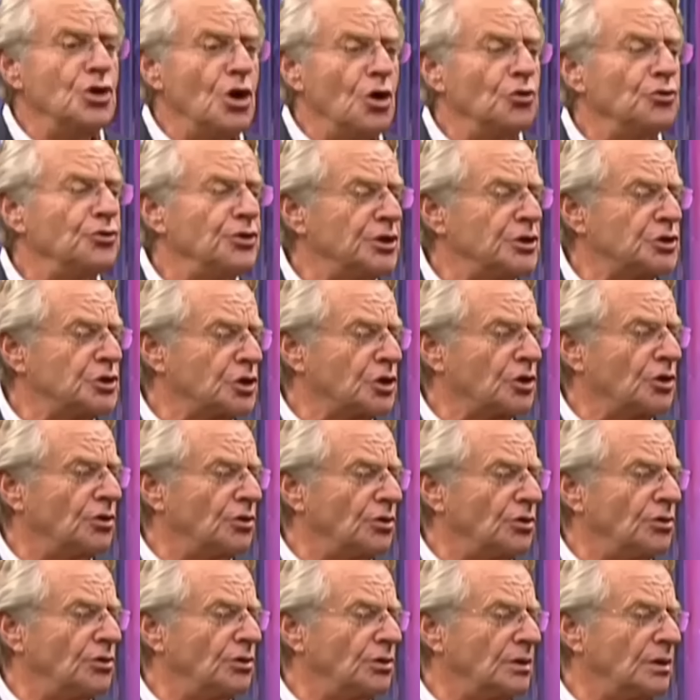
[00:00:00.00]
know have, this
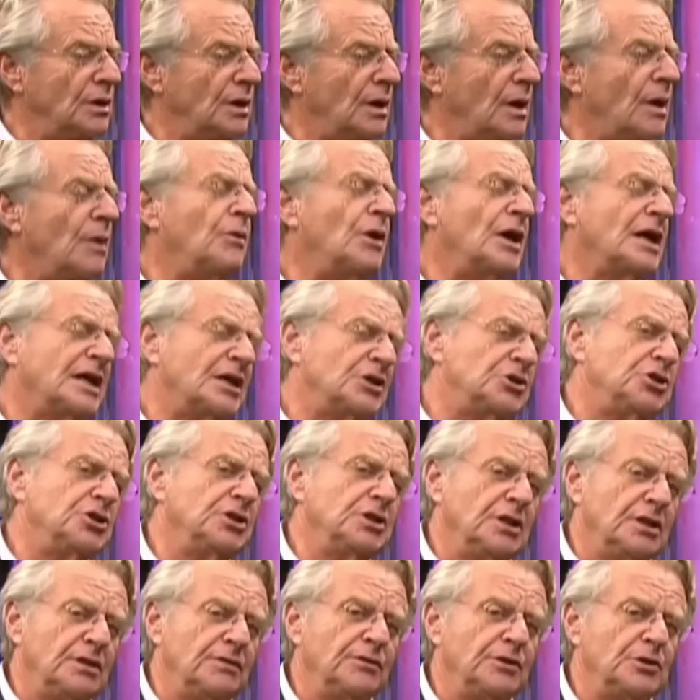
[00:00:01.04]
girl? I, oh, I guess you
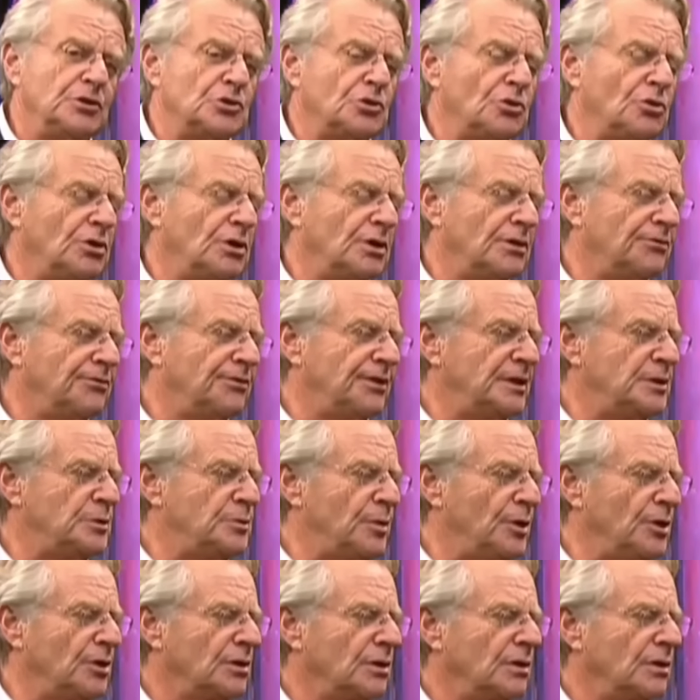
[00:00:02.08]
did if you saw her on Facebook.